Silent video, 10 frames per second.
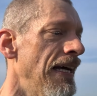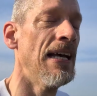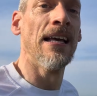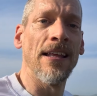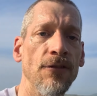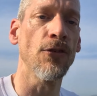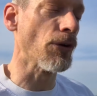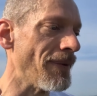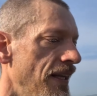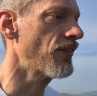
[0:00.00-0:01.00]
Thanks for joining me
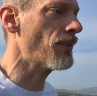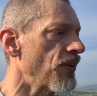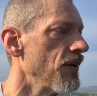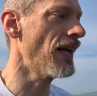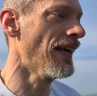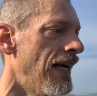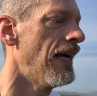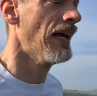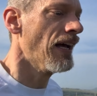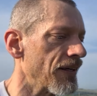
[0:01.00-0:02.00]
in this episode.
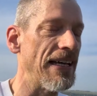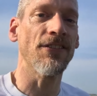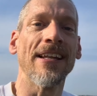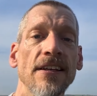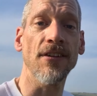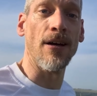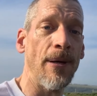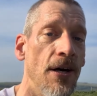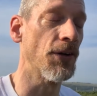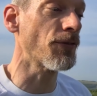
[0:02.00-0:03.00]
I'll catch you next time
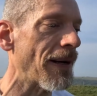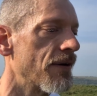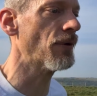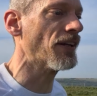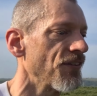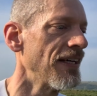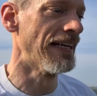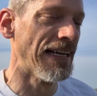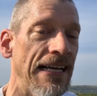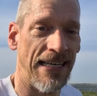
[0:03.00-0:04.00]
on Aspiring Runners.
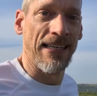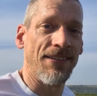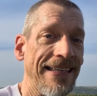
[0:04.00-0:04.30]
Take